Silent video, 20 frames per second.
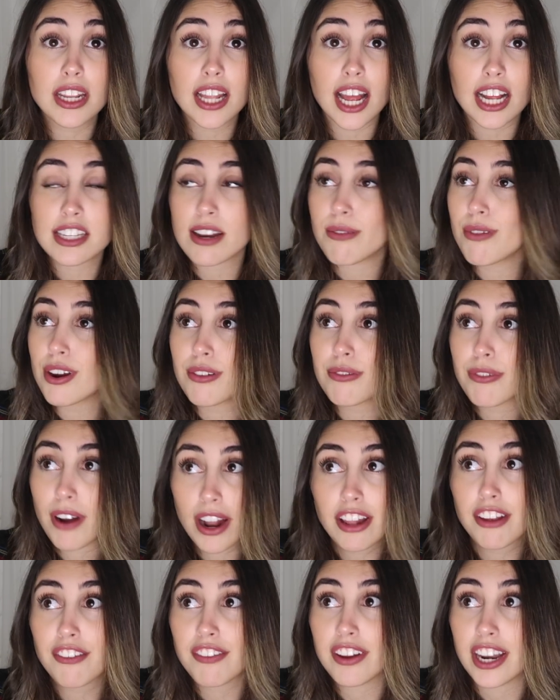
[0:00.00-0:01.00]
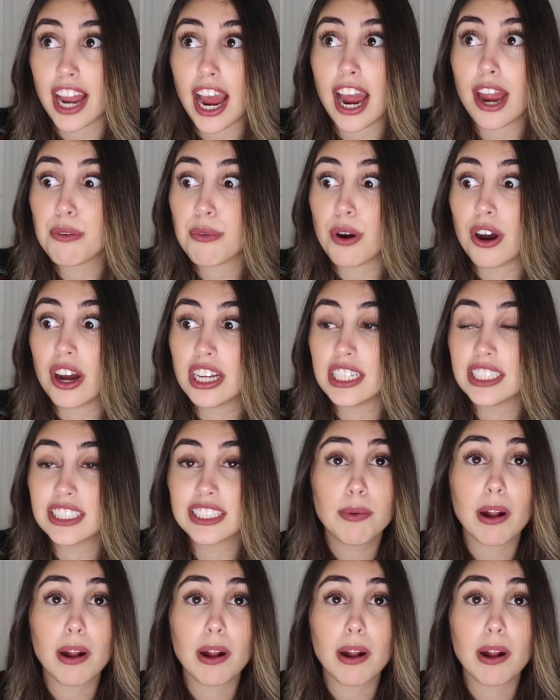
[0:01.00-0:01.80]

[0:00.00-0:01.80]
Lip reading: That's how irrelevant I was.